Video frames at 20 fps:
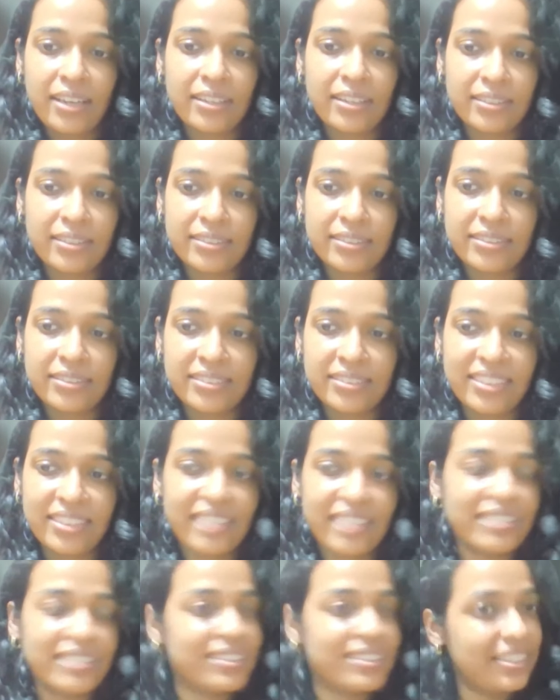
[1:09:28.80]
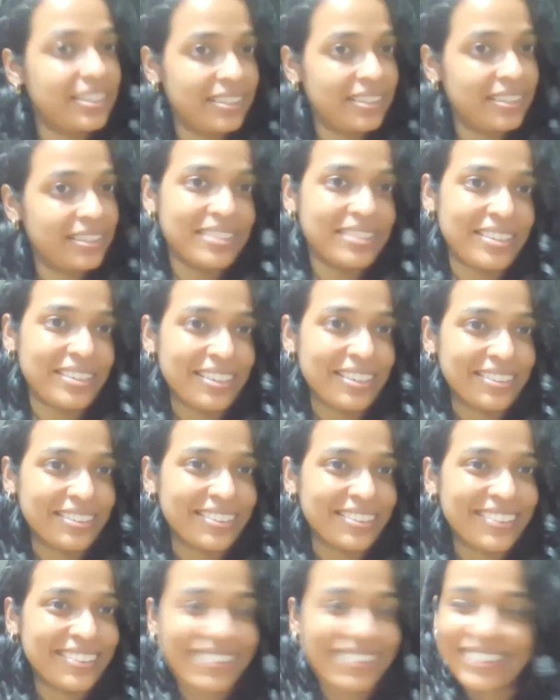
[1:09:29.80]
Uh, that I think is
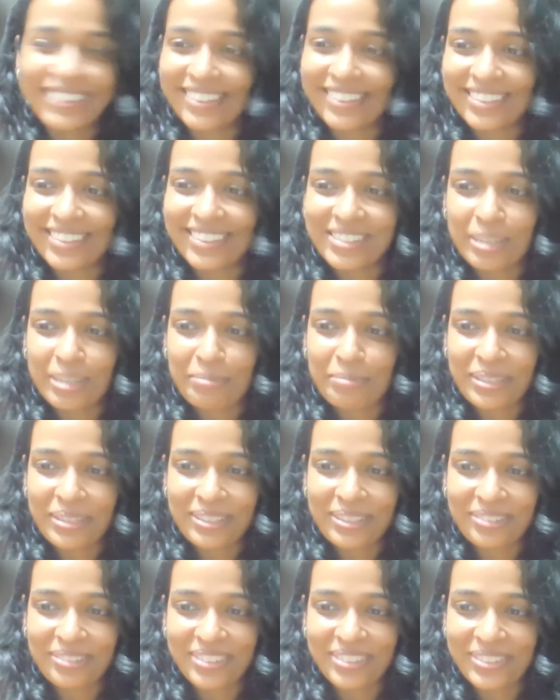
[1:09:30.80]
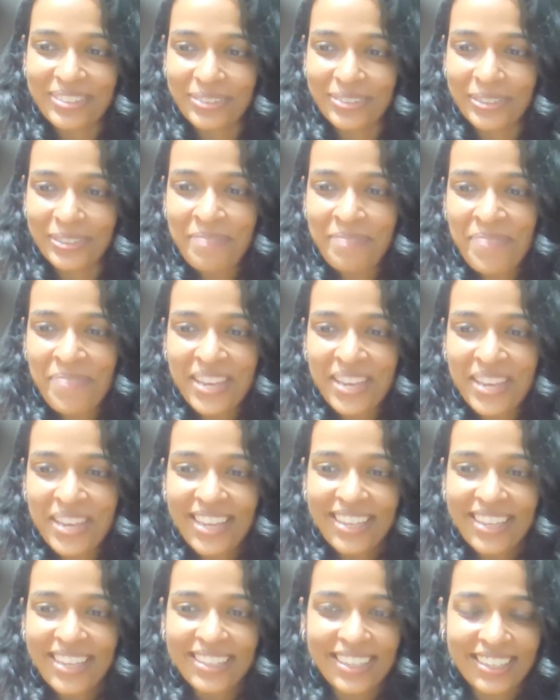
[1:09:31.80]
another uh, subject of its own.
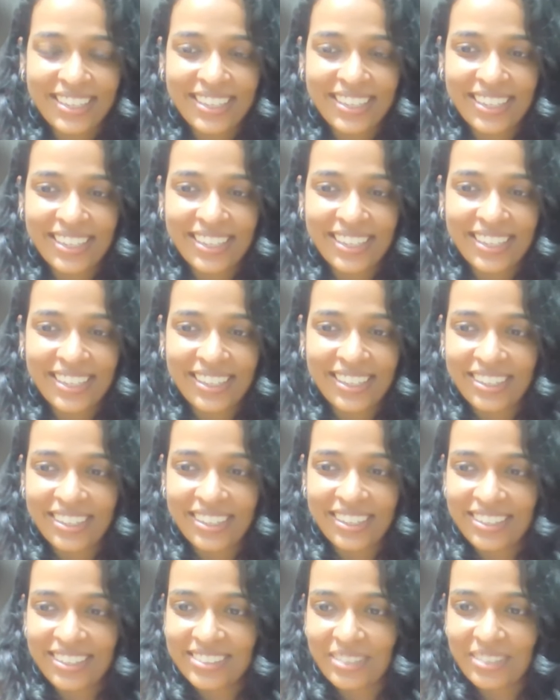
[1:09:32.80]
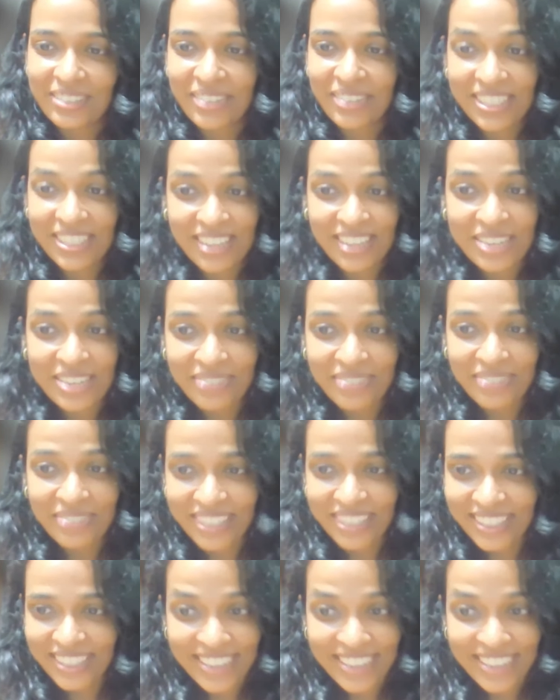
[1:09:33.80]
Then uh, someone has asked, what
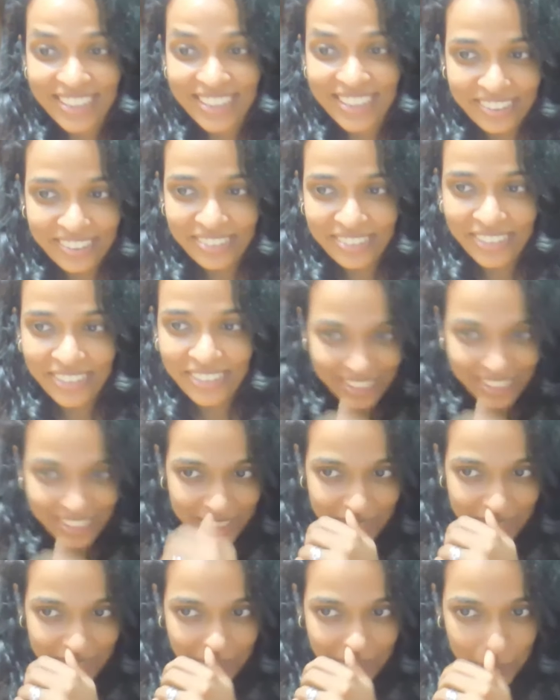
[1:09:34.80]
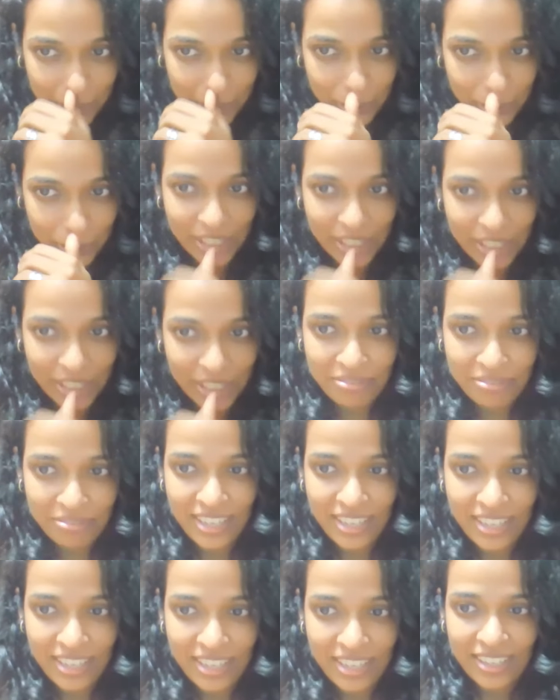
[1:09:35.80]
are the dietary advices we should give,
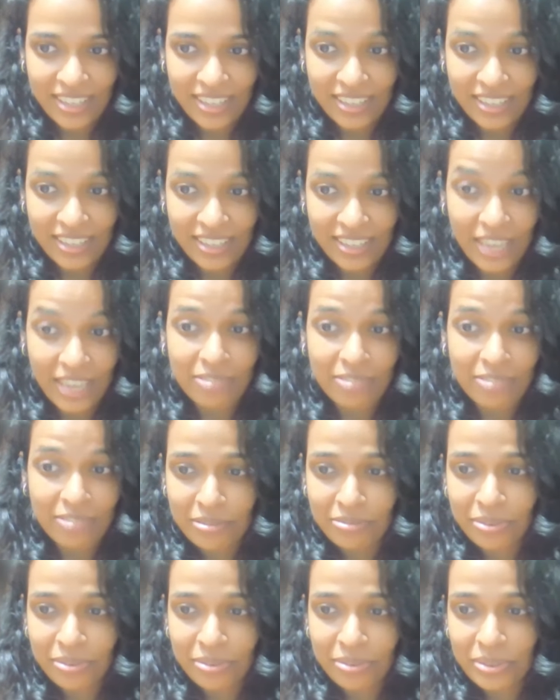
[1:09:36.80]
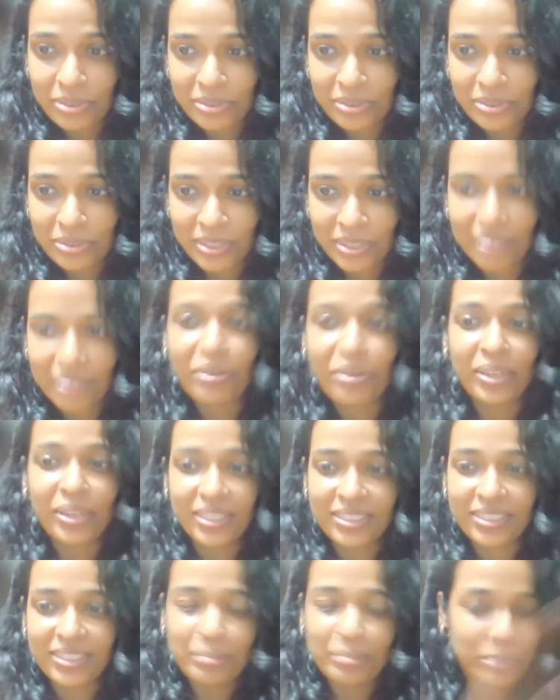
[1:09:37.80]
uh, like what food to
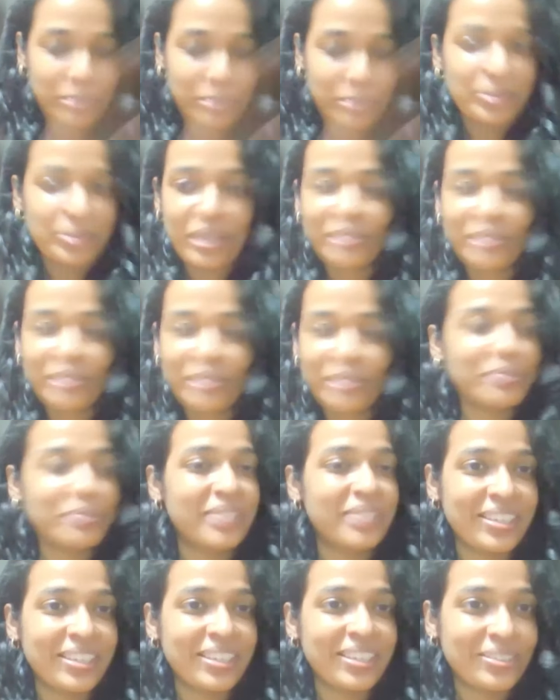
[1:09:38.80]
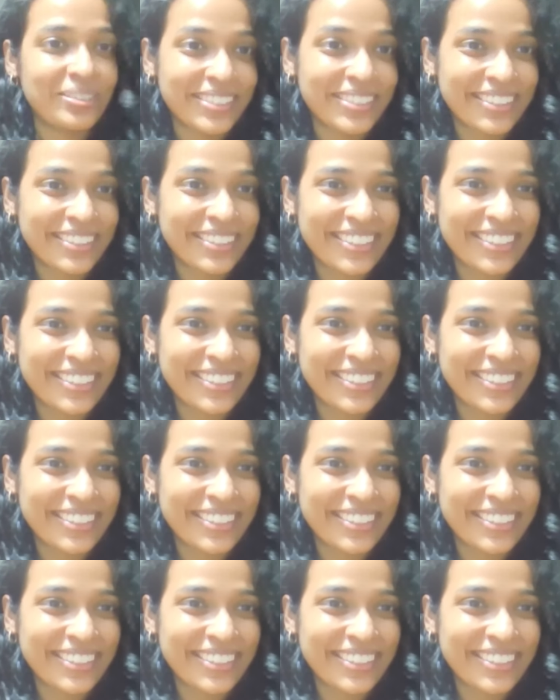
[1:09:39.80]
avoid? I'm going to ask you that question.